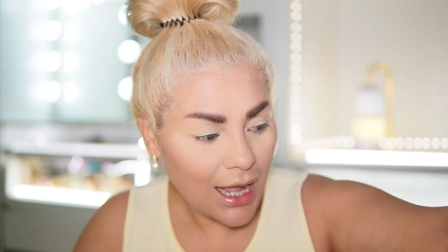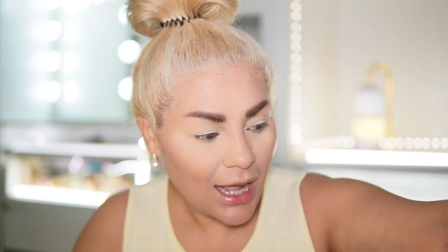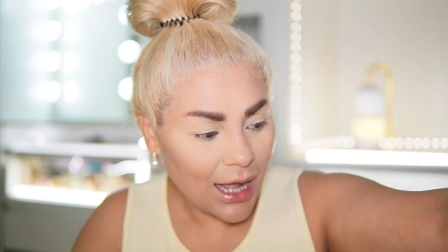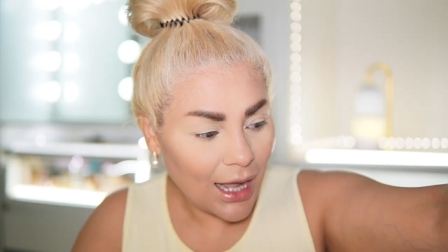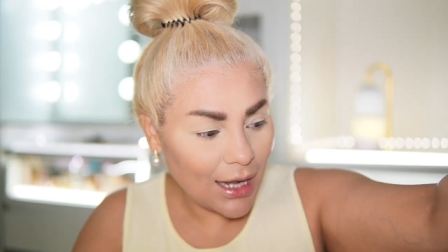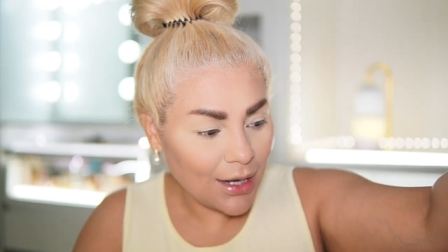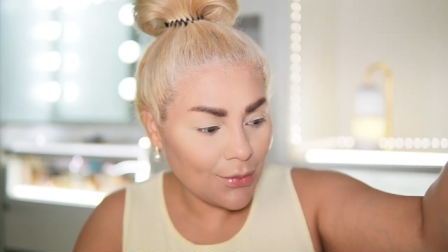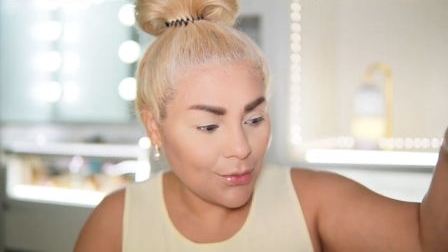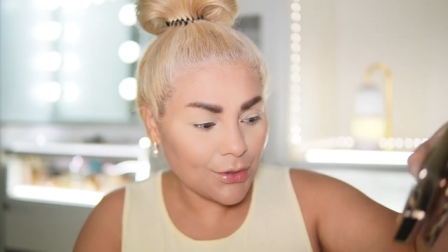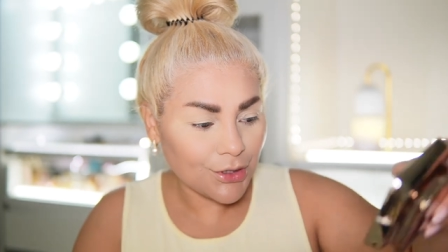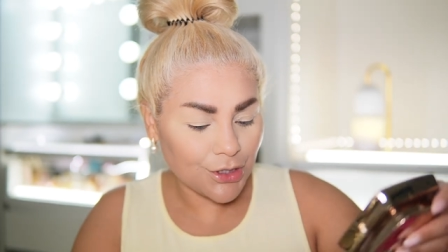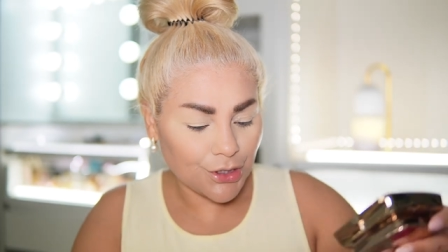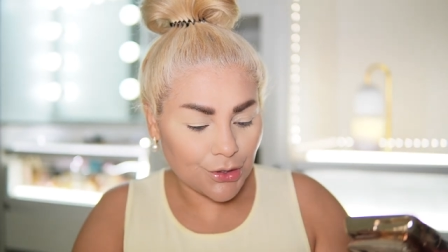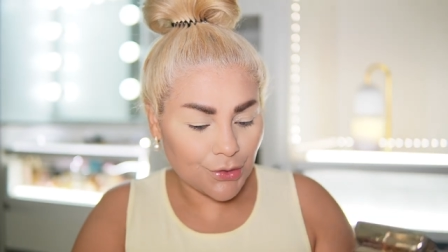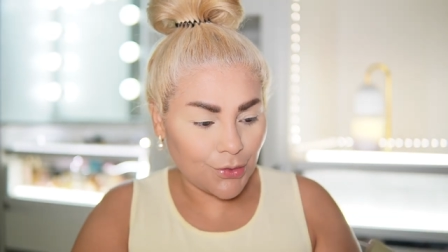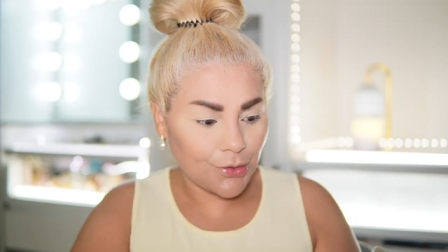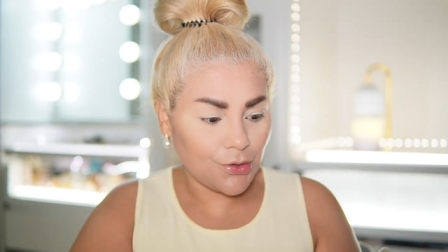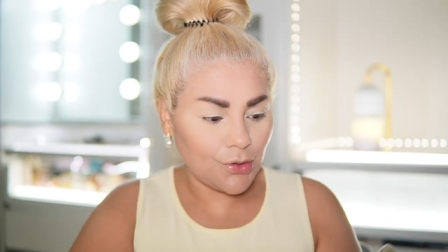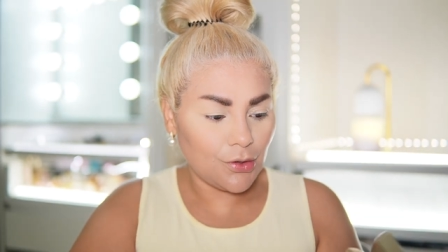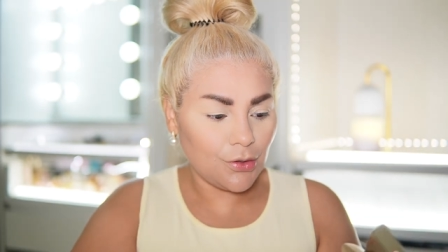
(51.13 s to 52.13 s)
I will
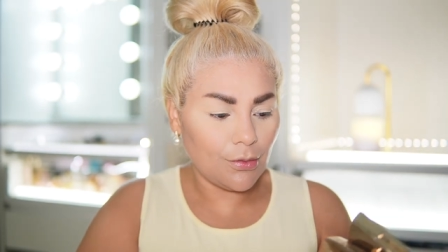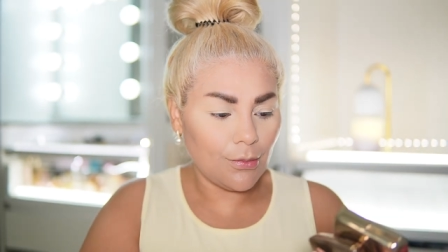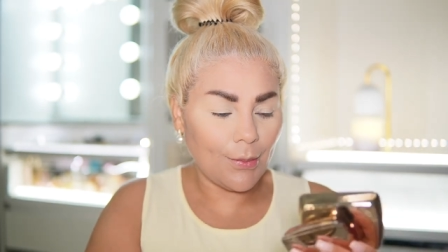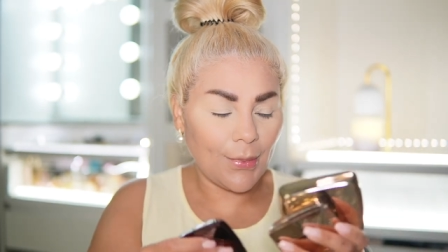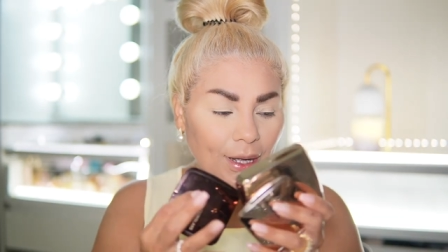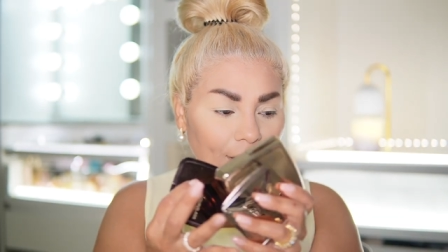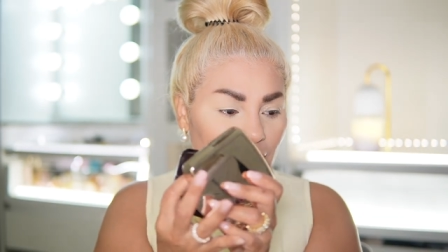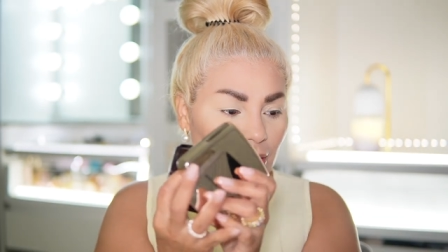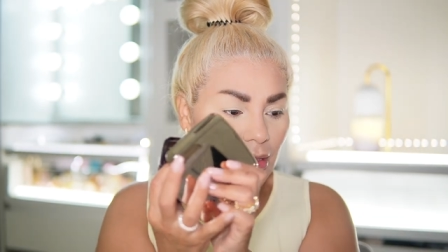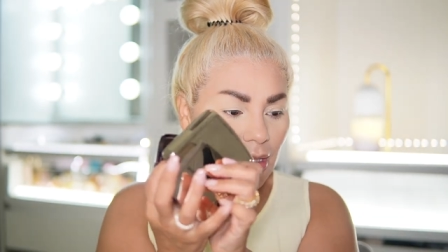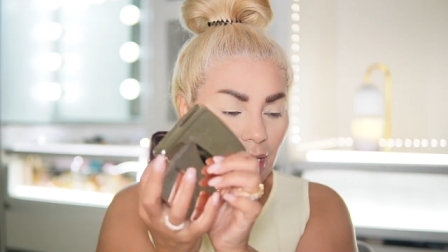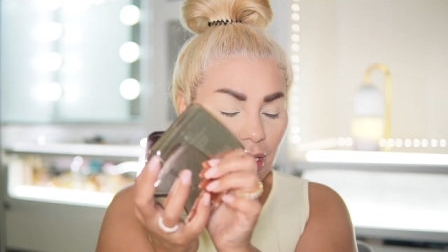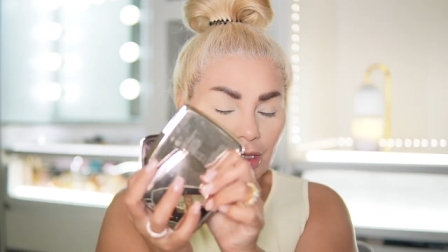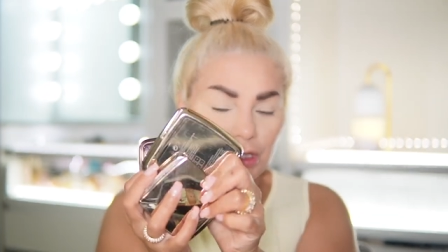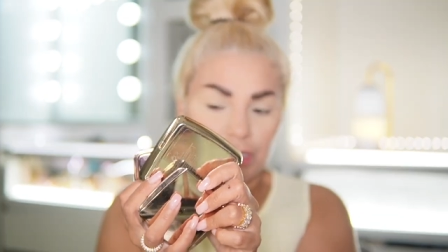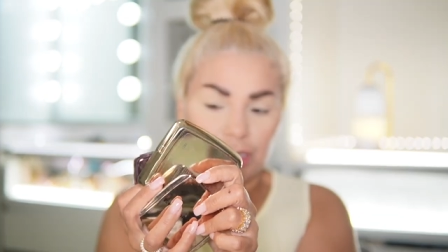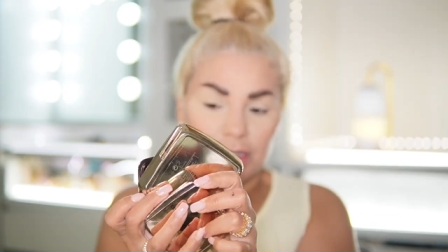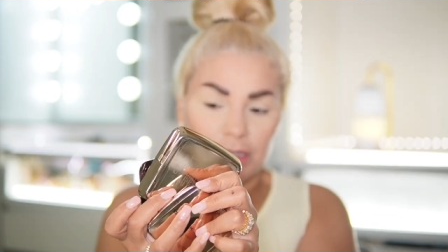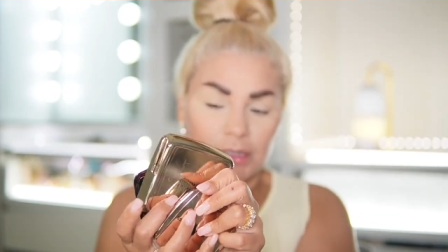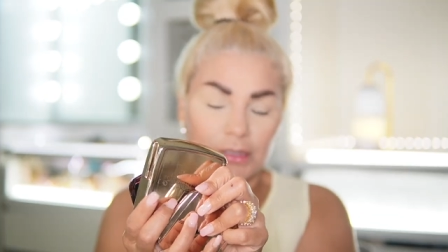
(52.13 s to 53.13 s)
show you my
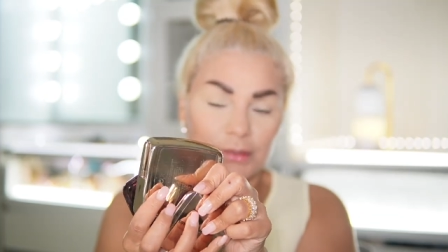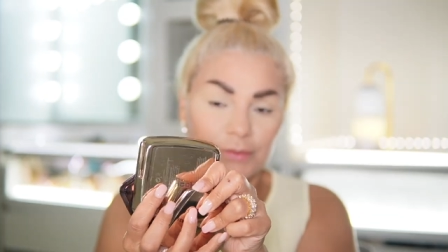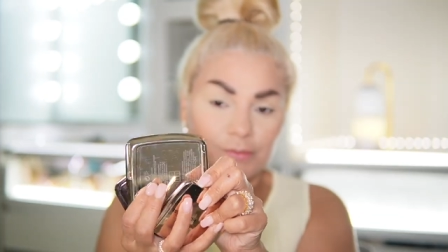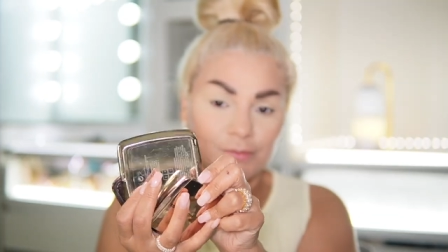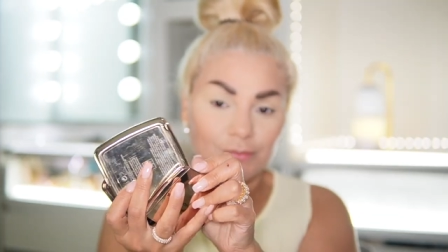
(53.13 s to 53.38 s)
collection.